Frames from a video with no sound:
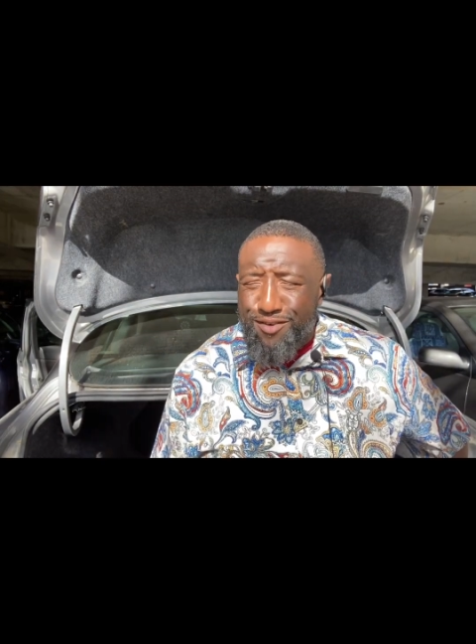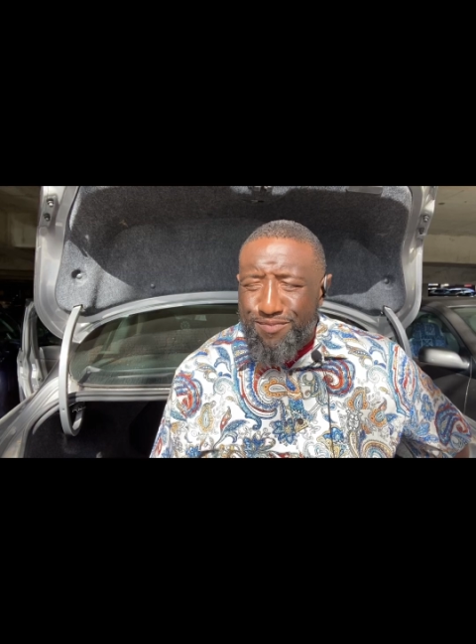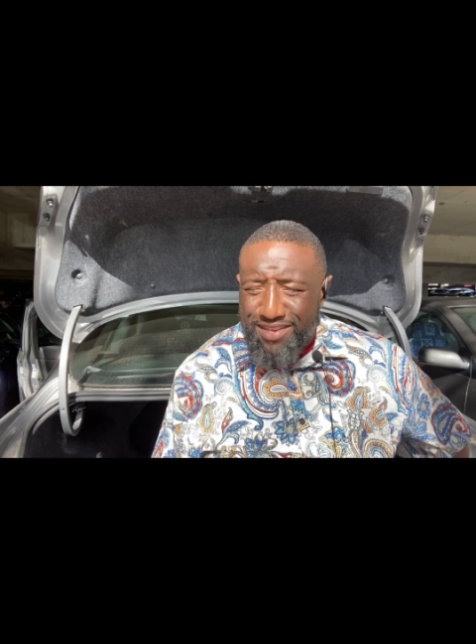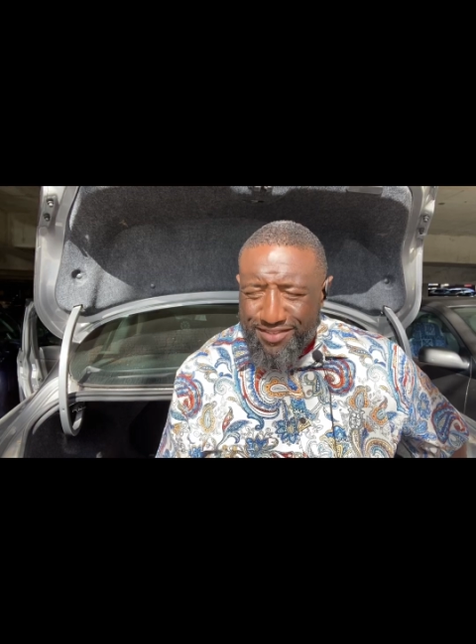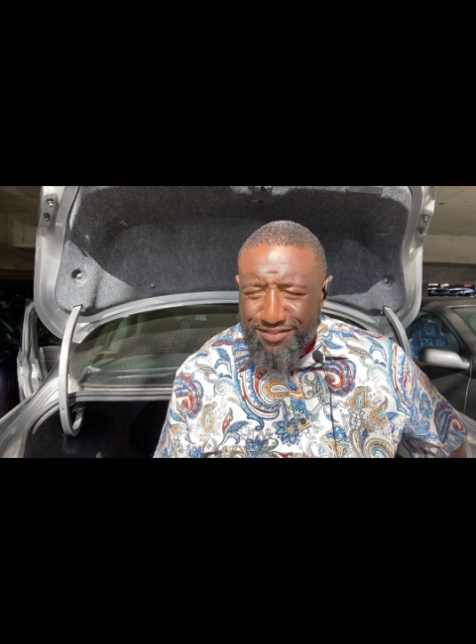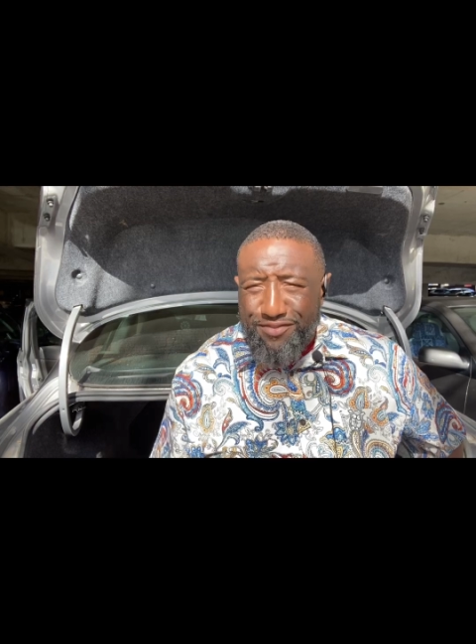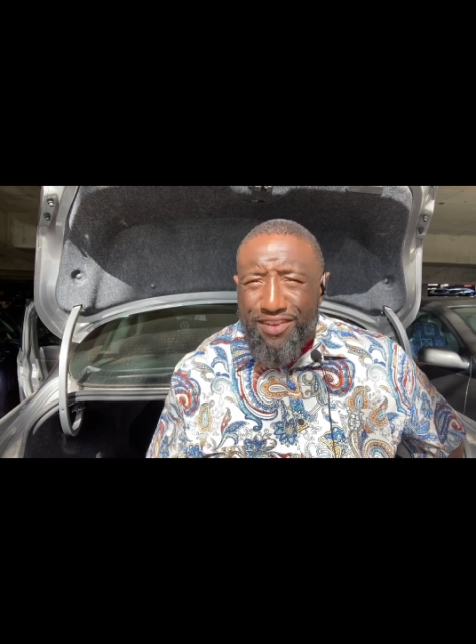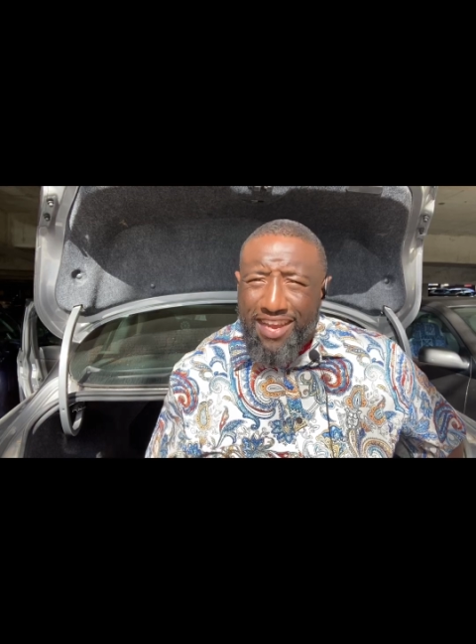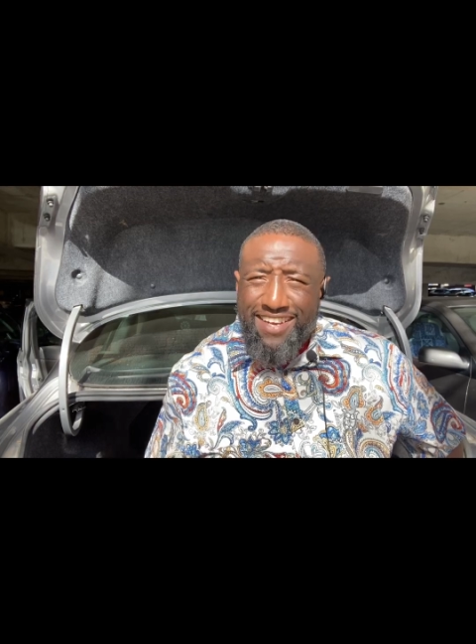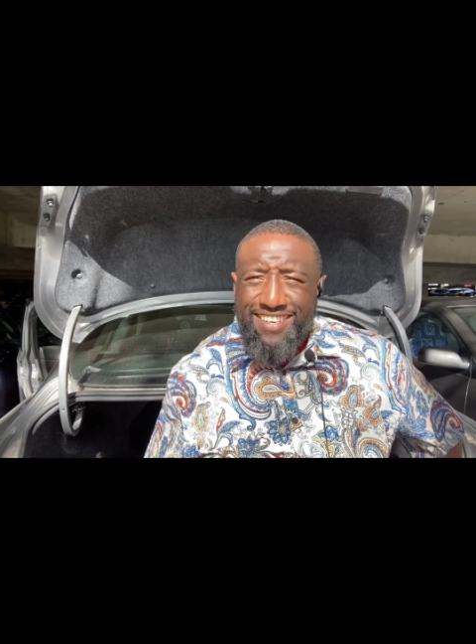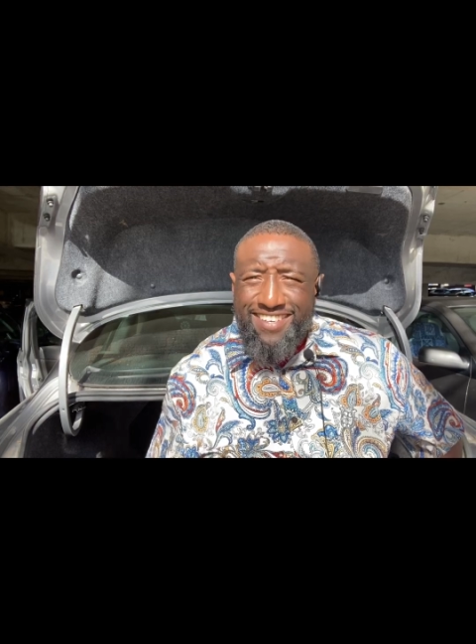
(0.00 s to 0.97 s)

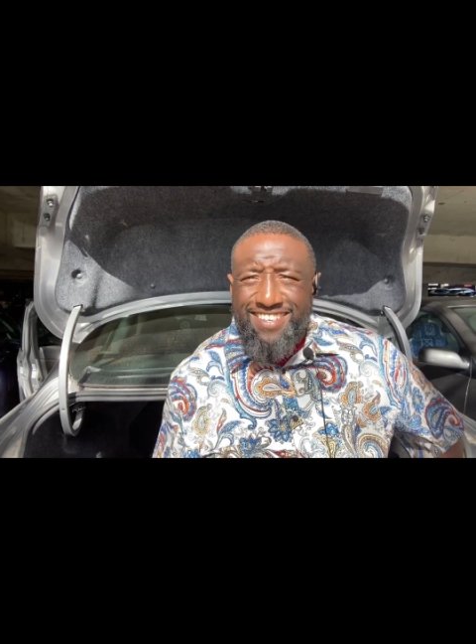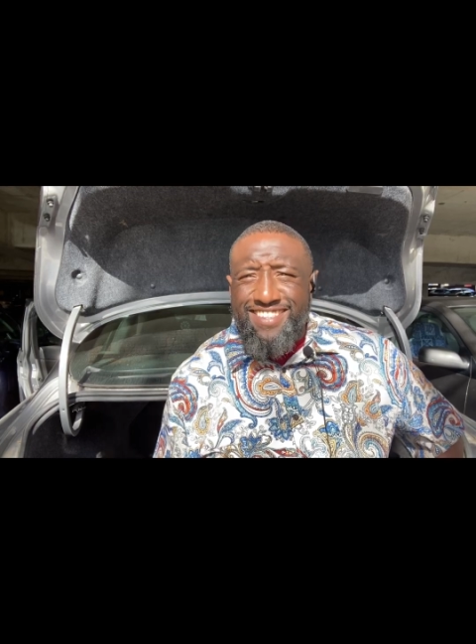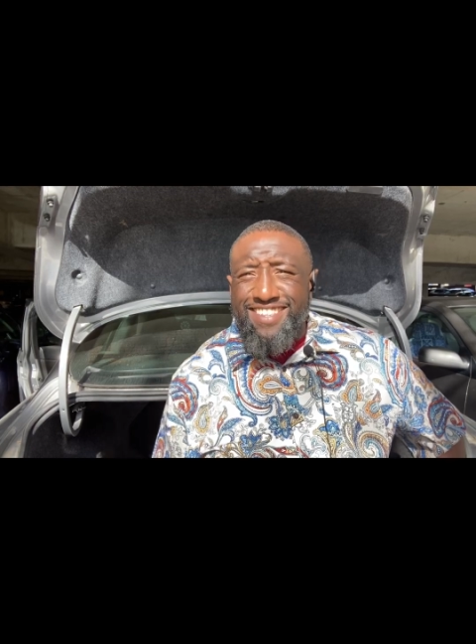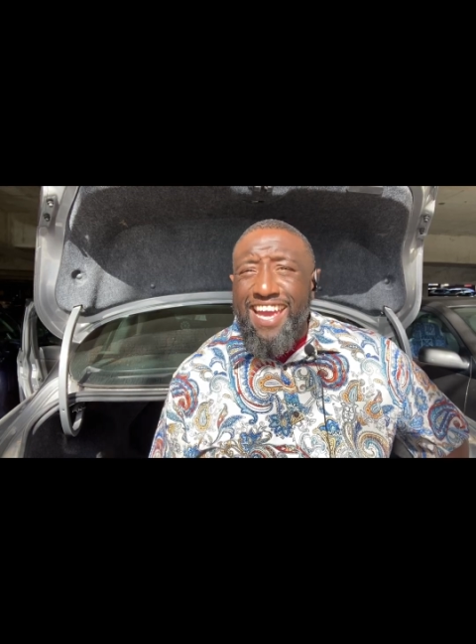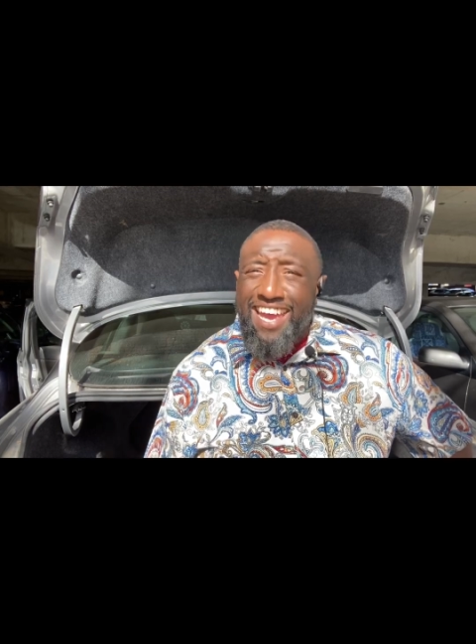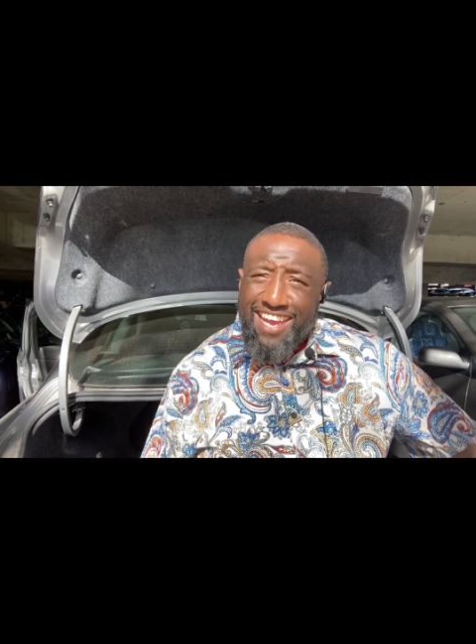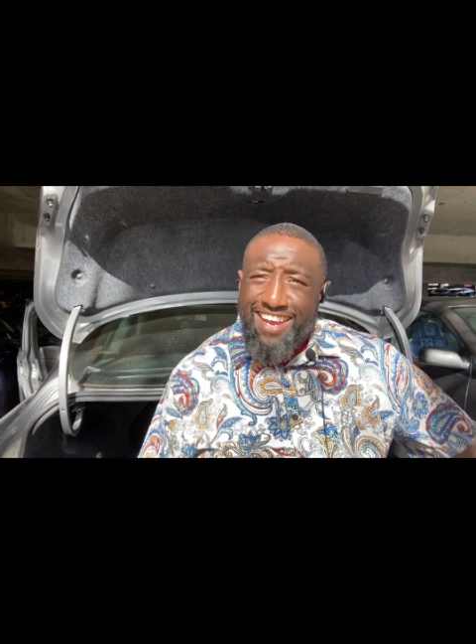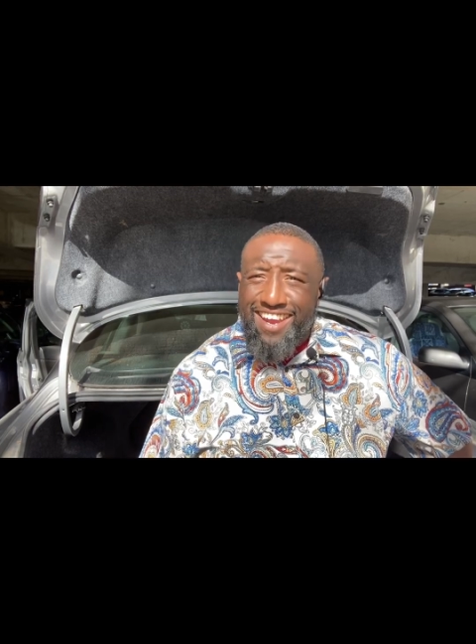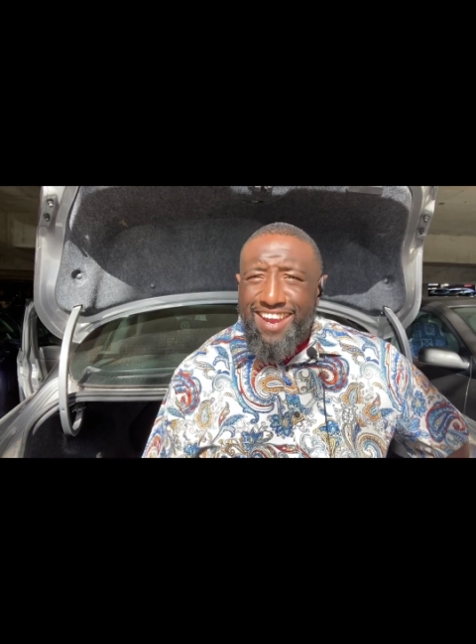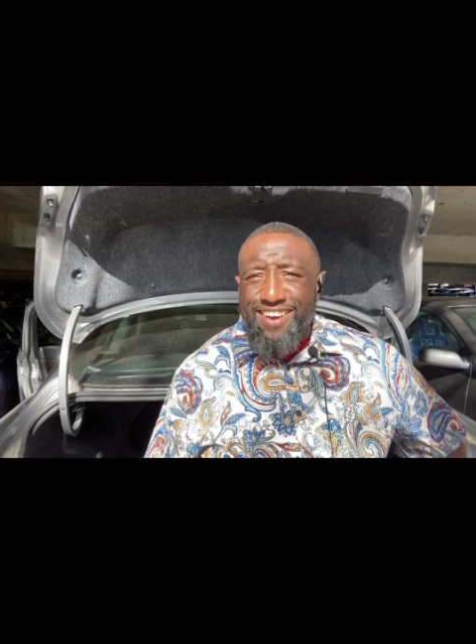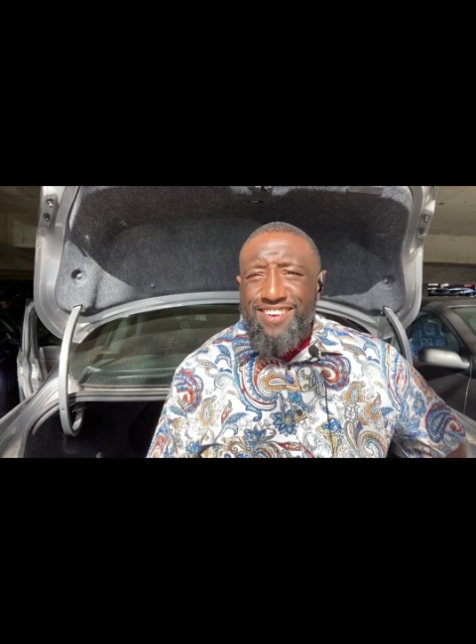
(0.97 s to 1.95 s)
Pennsylvania. They in
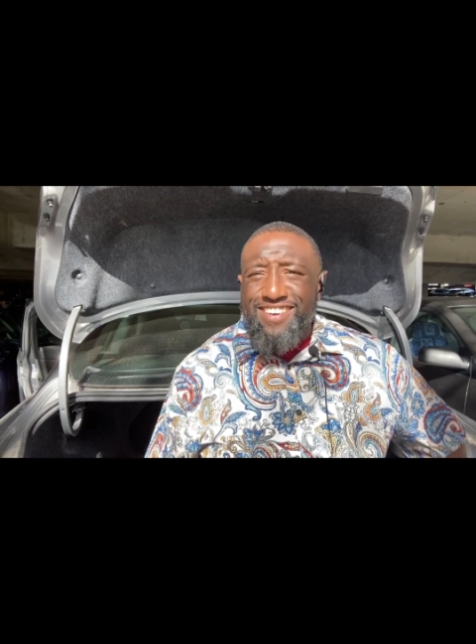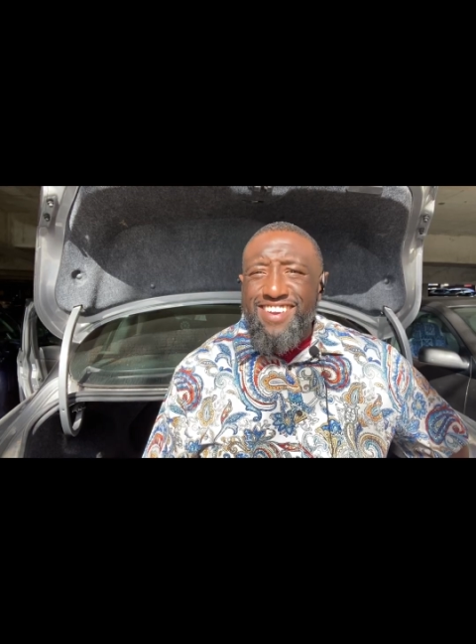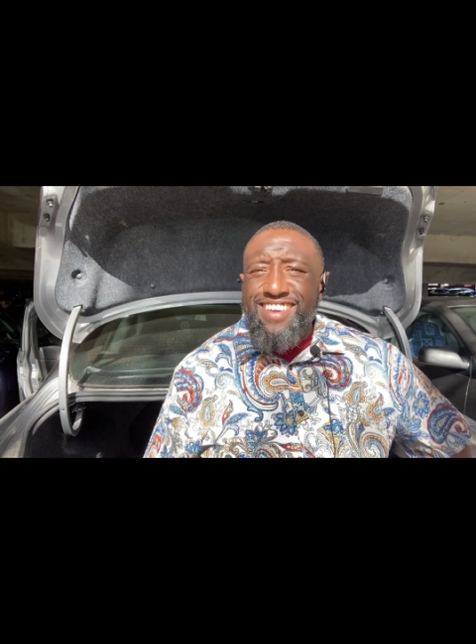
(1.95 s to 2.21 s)
here.